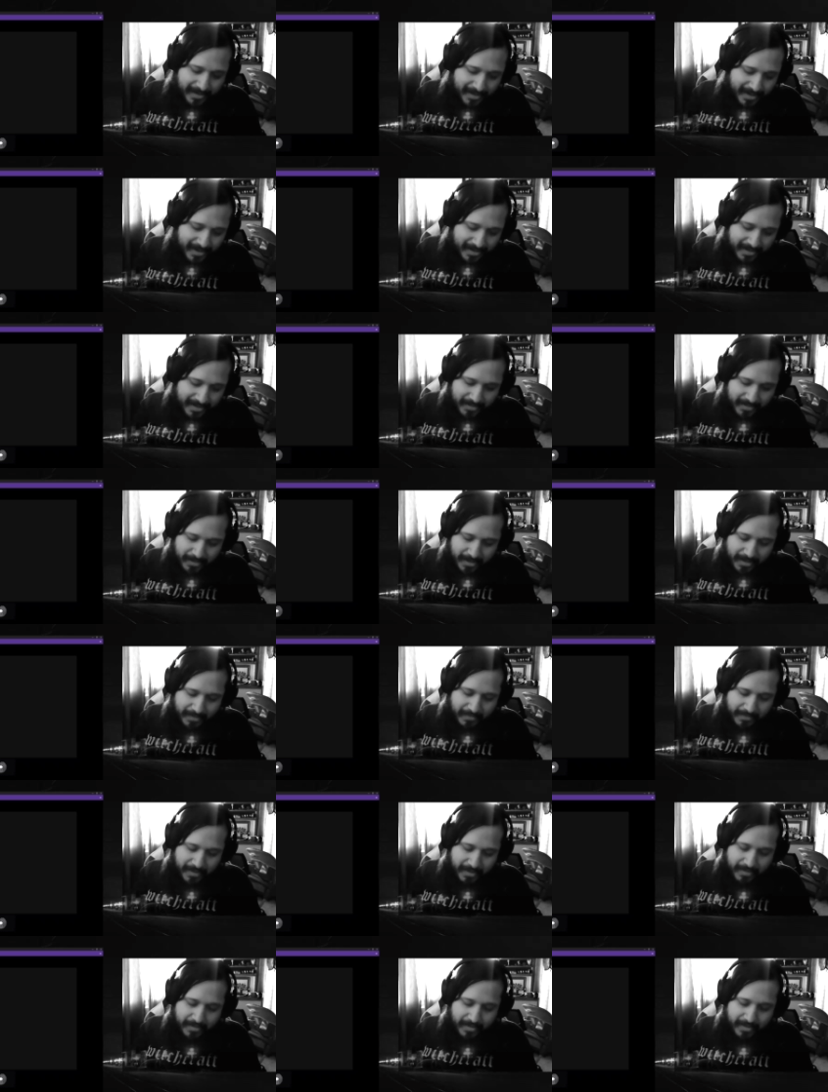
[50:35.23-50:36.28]
just whatever
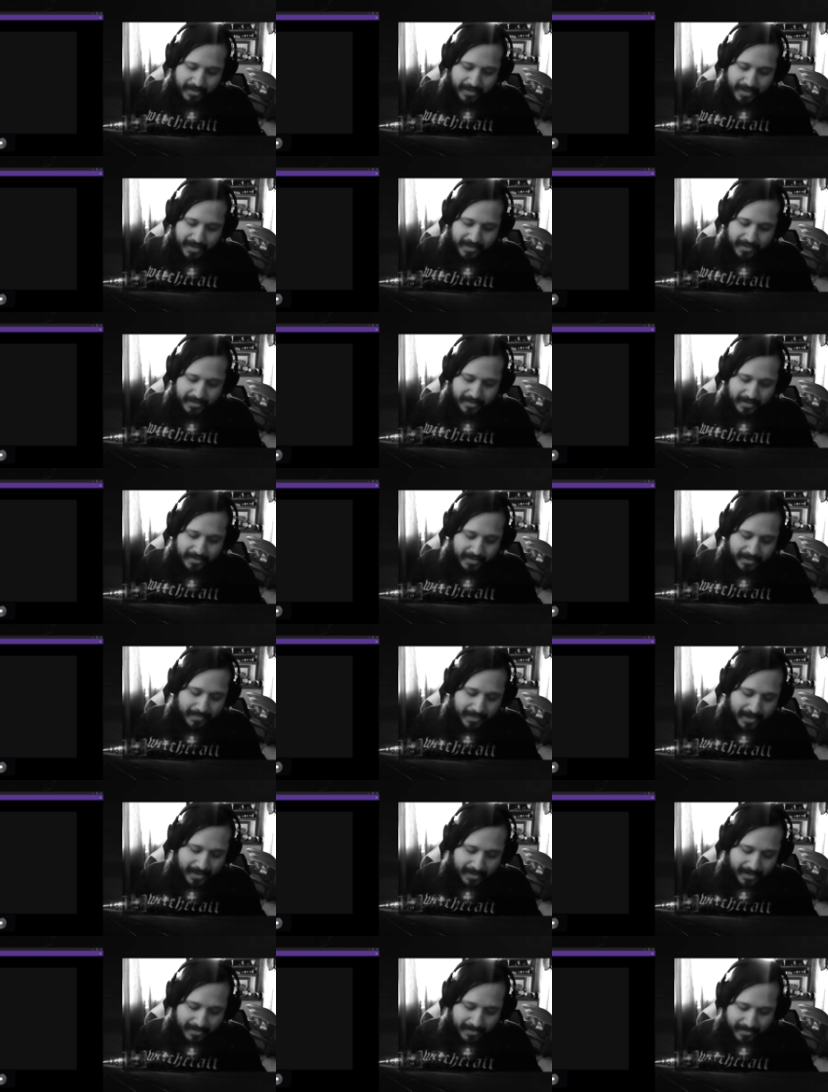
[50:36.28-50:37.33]
your thoughts are on the
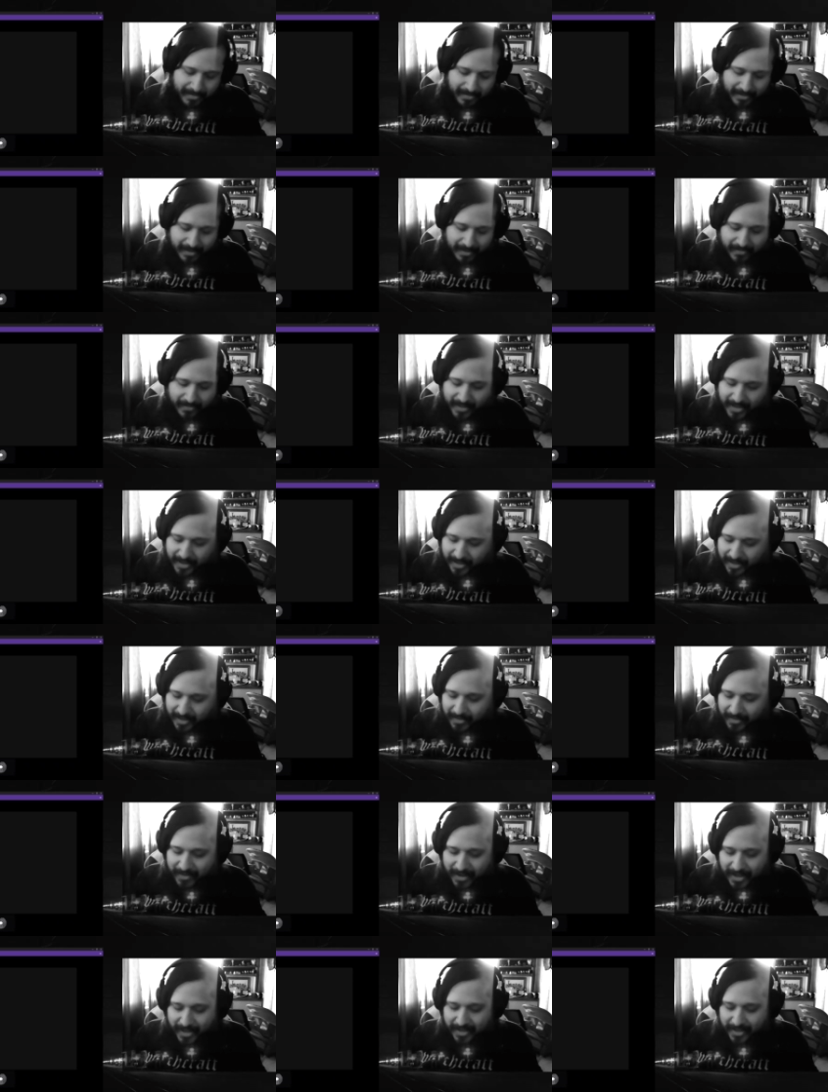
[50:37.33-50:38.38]
matter if any if
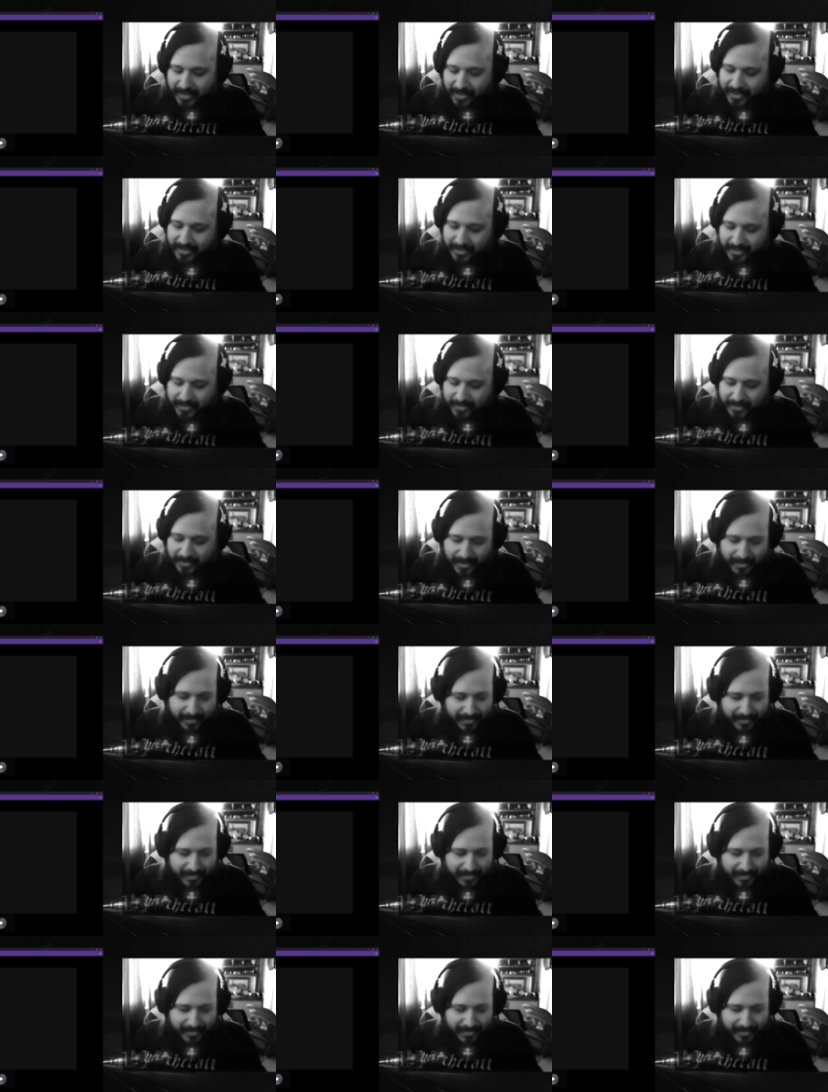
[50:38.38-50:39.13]
none then it's okay